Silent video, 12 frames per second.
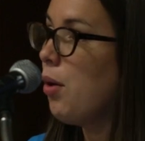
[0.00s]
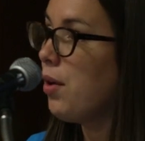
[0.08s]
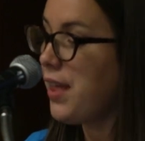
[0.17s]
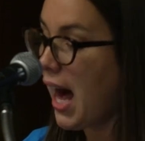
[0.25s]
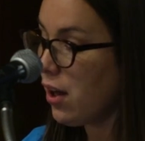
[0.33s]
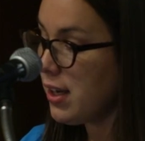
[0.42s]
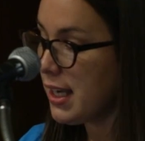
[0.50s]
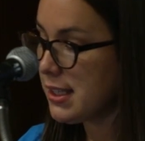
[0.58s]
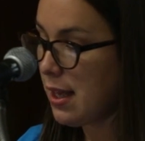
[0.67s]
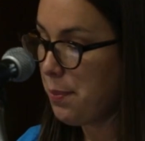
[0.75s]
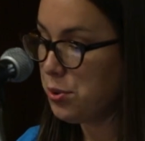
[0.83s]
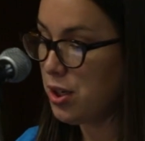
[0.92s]
without
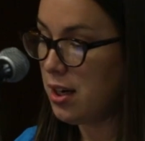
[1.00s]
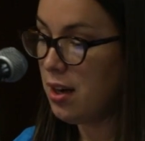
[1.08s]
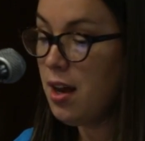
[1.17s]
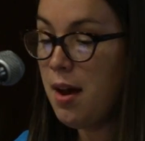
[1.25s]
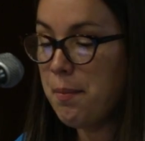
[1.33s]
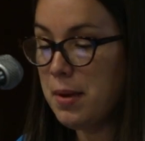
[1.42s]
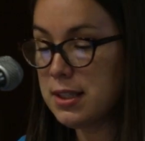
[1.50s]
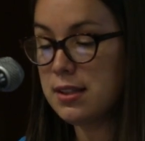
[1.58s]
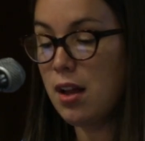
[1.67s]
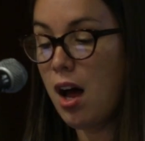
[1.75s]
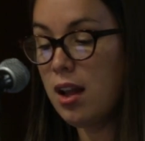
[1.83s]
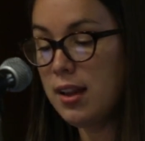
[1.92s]
exception,
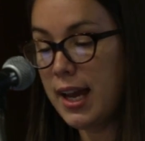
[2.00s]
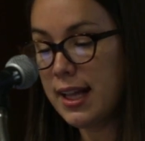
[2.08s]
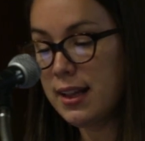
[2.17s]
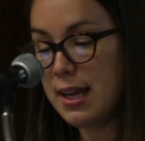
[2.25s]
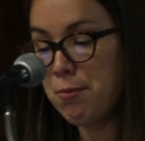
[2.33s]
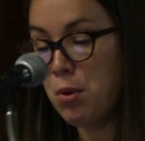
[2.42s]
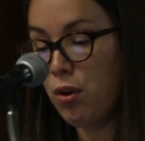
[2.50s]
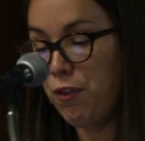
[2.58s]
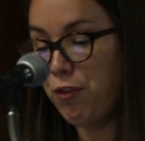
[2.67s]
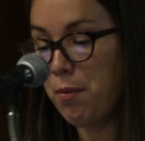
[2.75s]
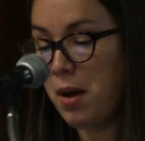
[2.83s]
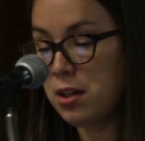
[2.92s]
must law-likely
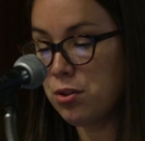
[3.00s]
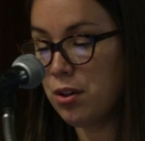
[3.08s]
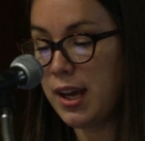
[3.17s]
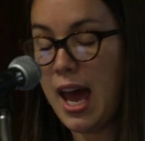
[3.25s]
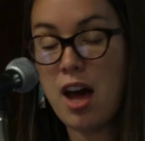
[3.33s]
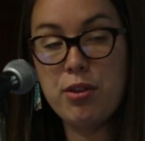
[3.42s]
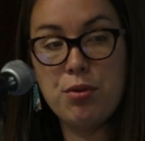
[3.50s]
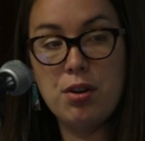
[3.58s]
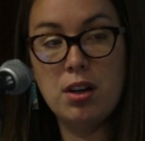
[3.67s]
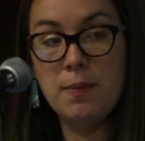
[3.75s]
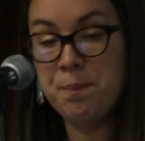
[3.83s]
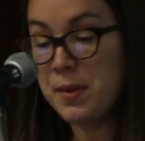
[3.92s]
move from
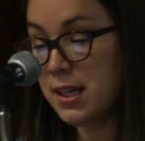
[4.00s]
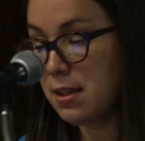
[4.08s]
hunter-gatherer